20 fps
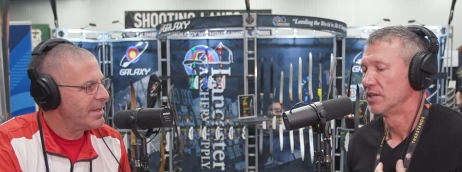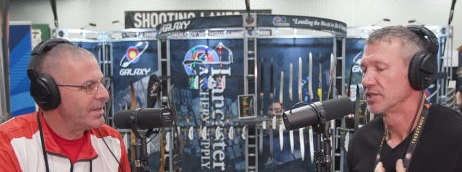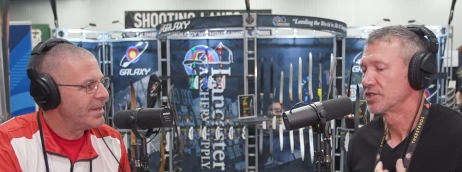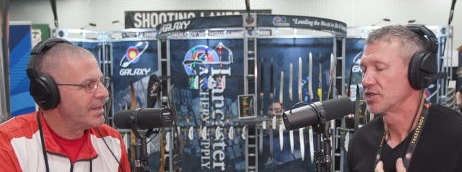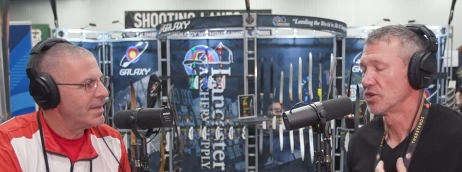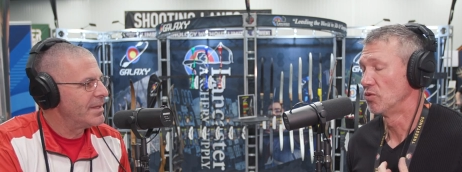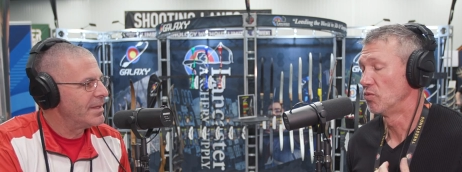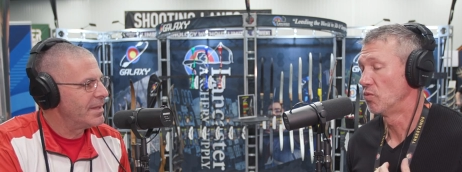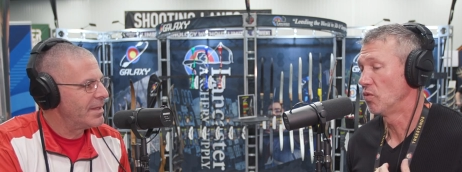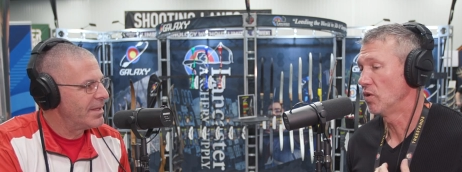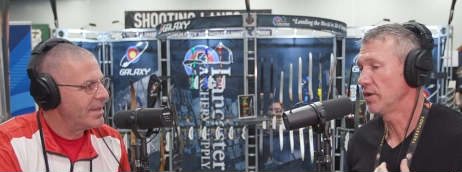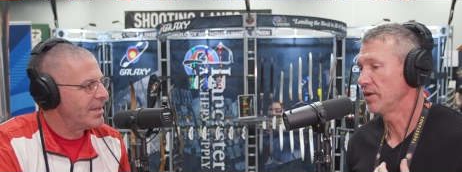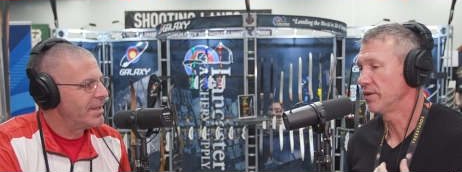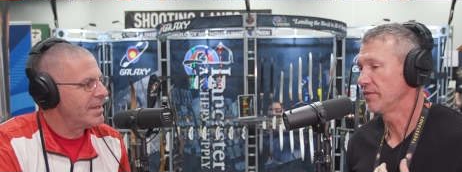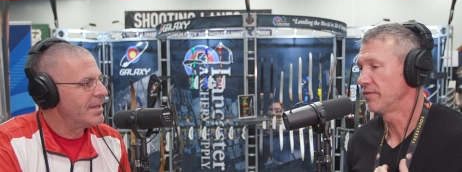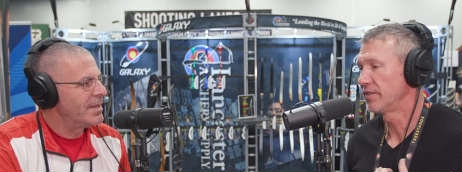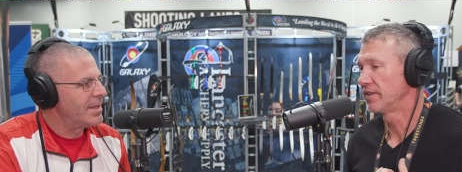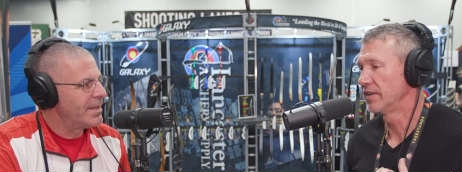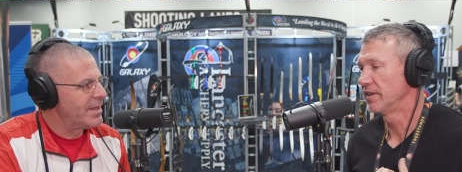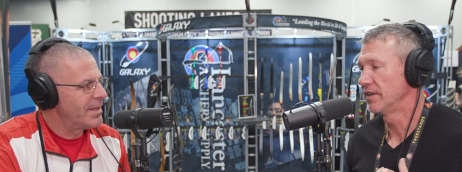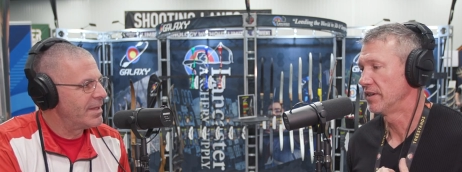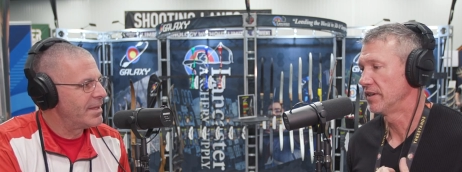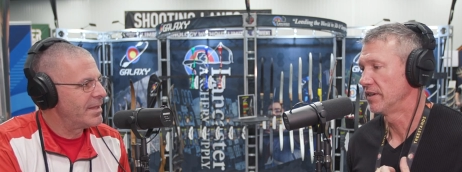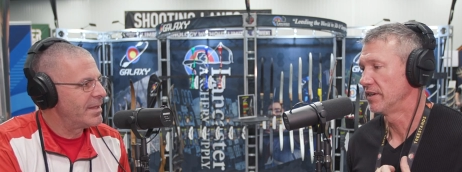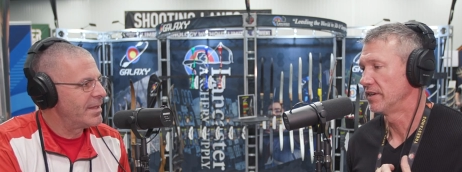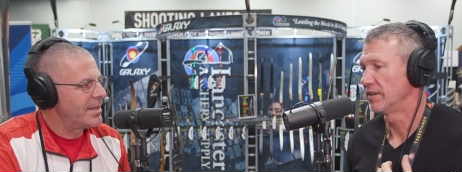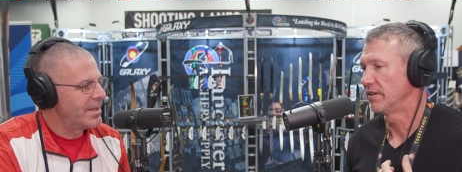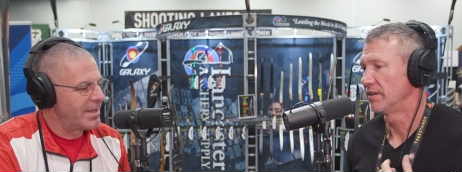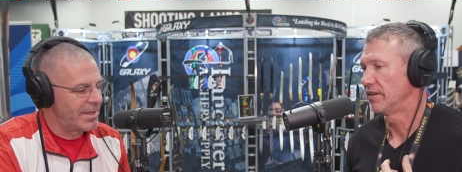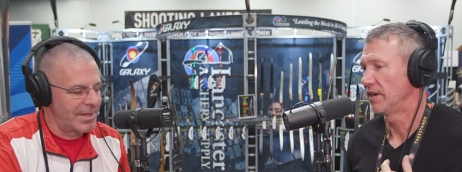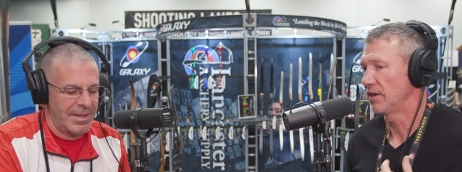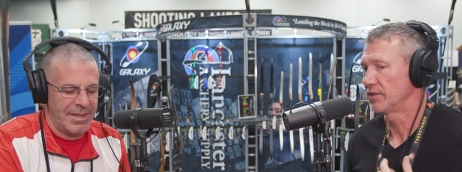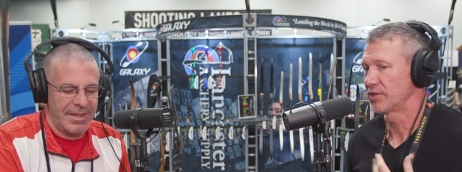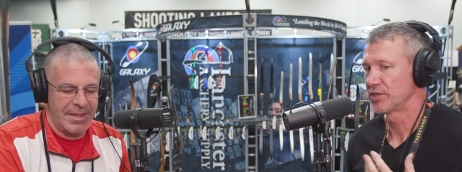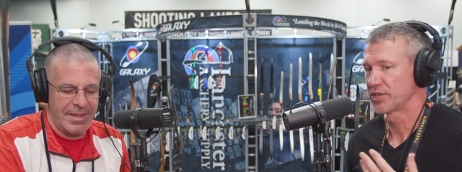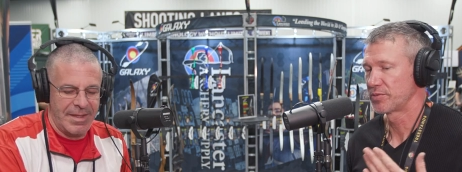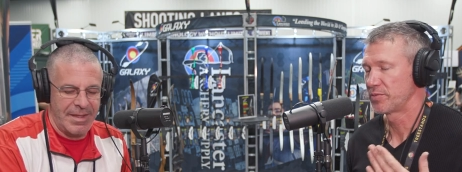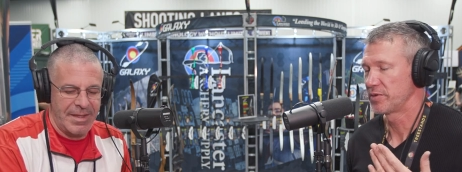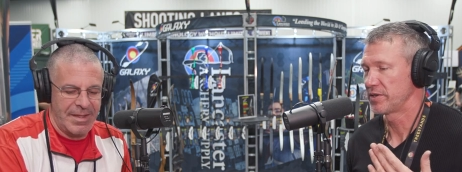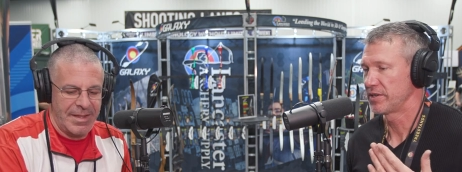Speaker 1: So one of the, I'll
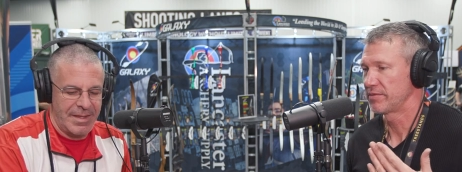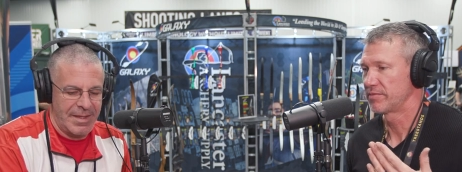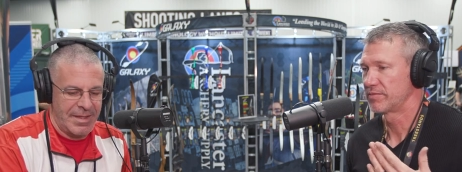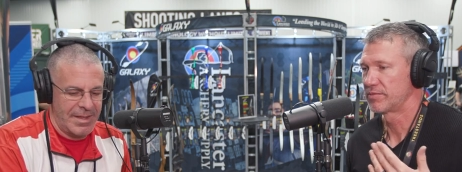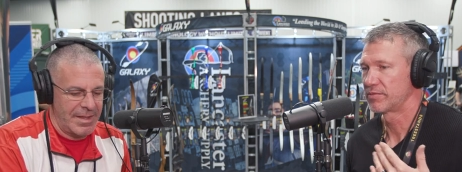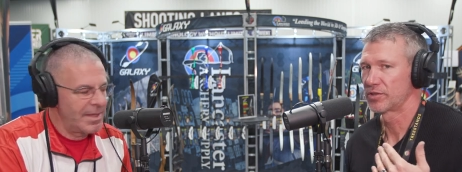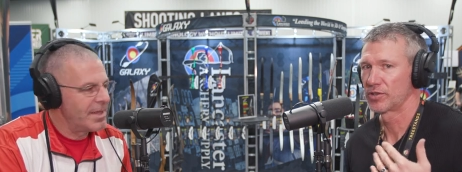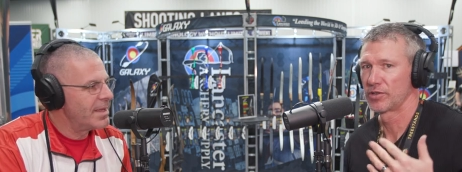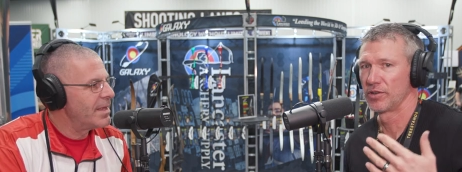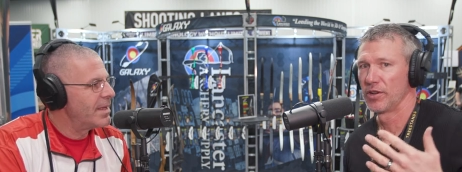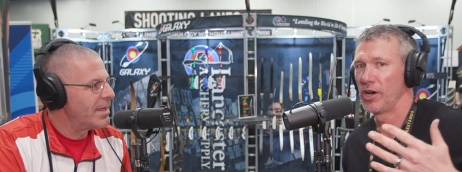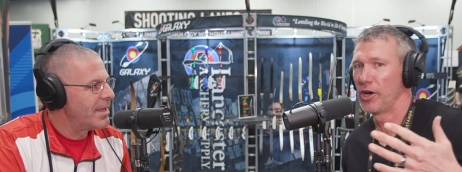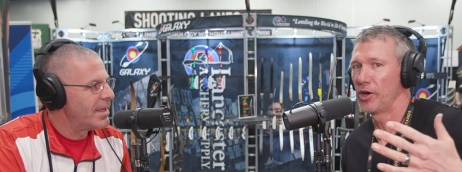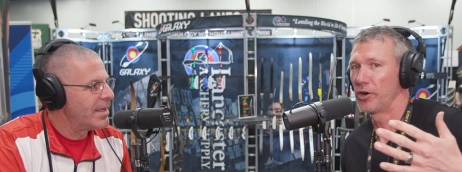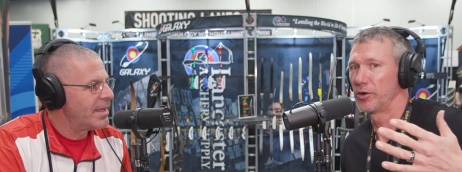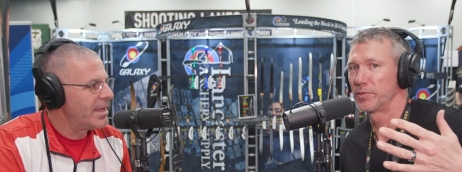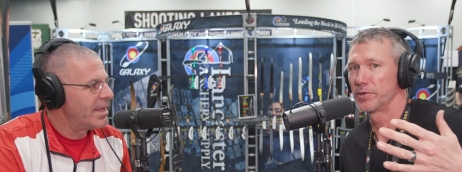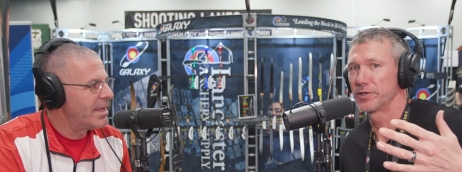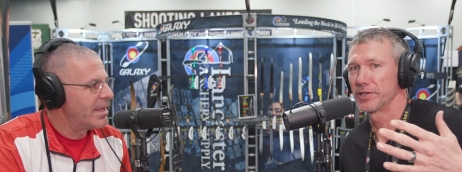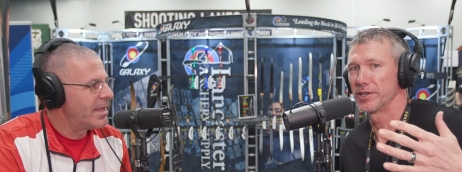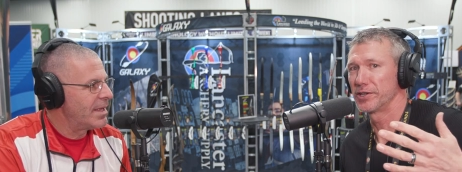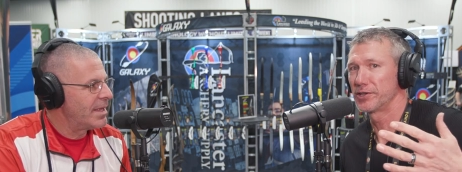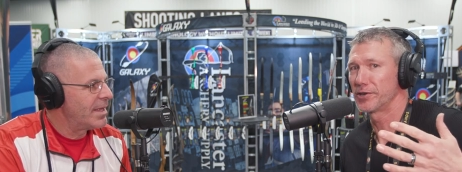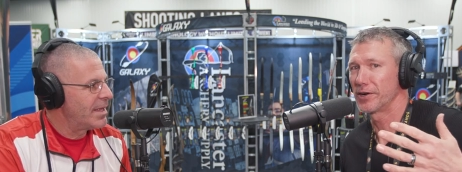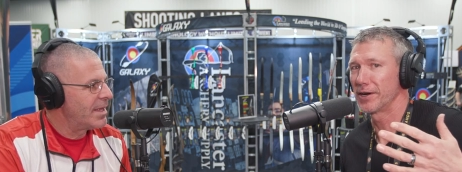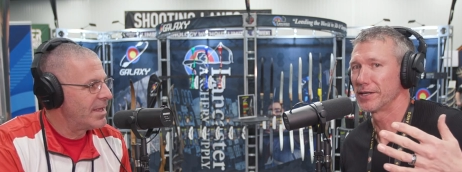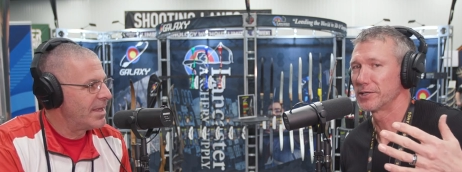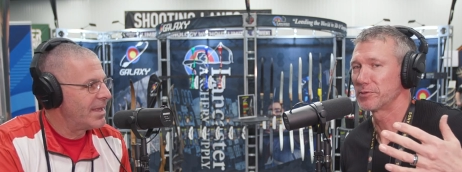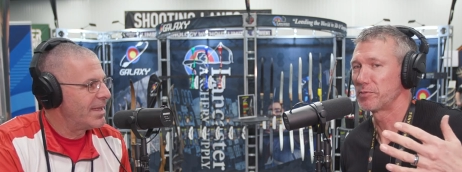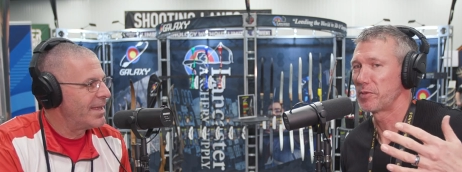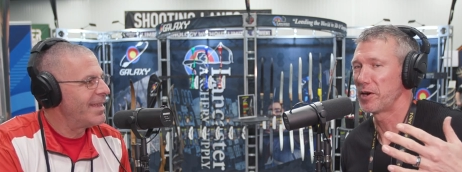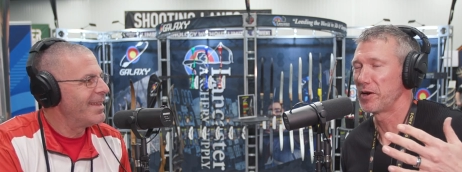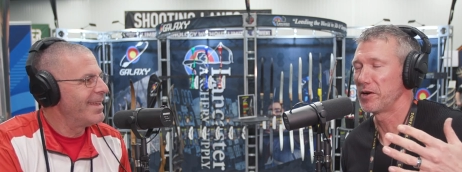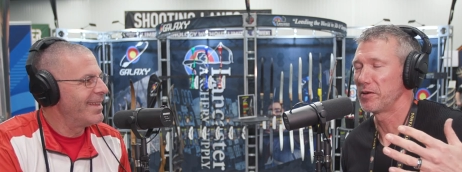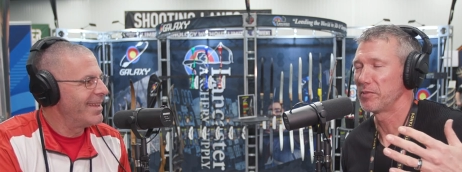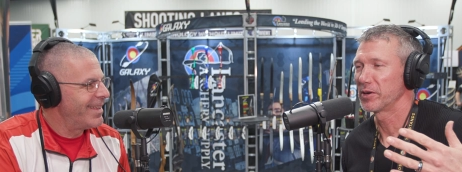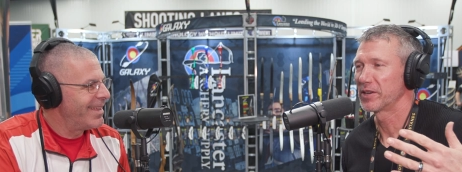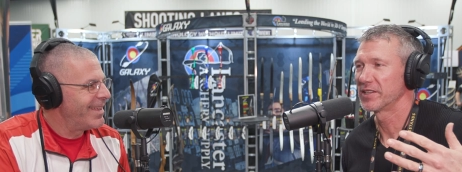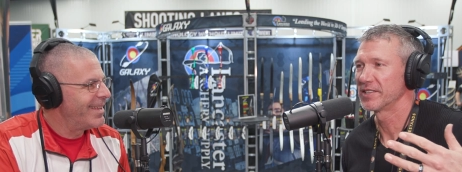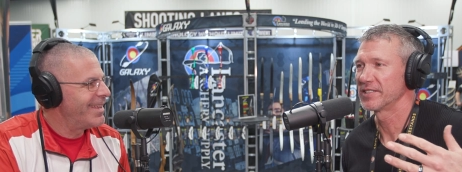just be one hundred percent
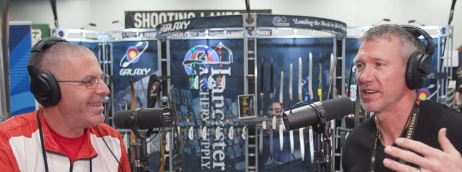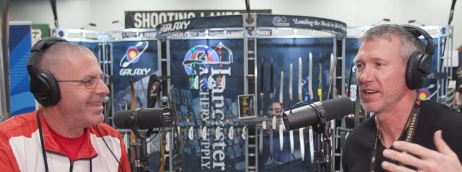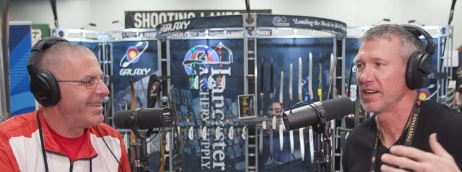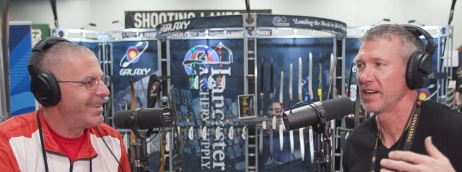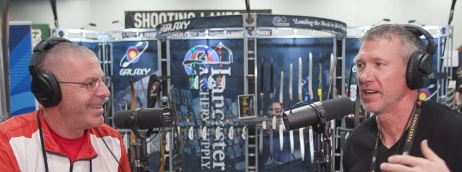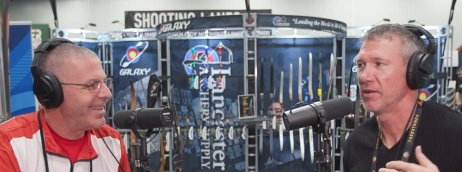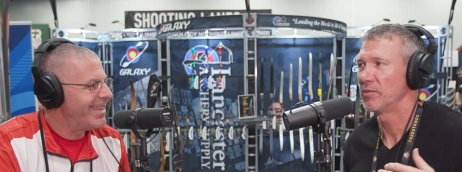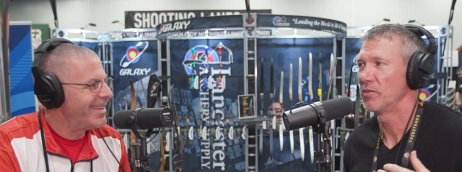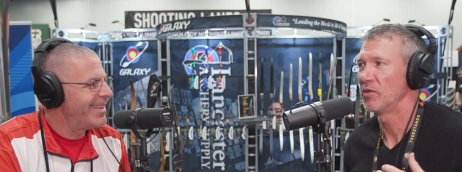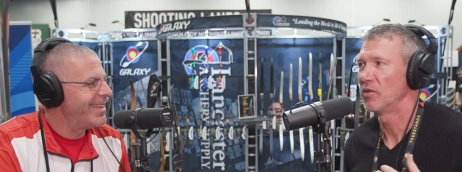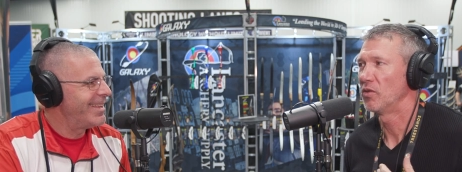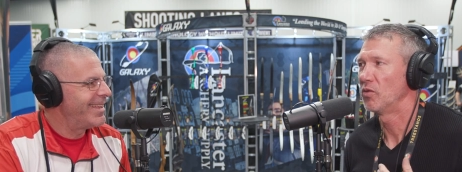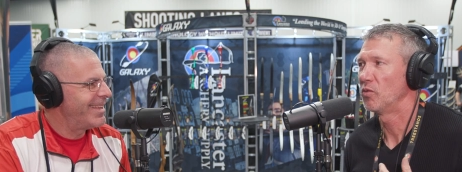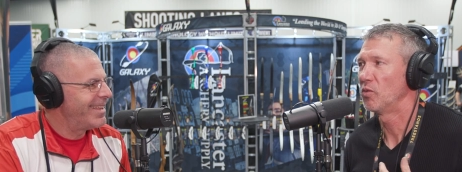transparent because I am.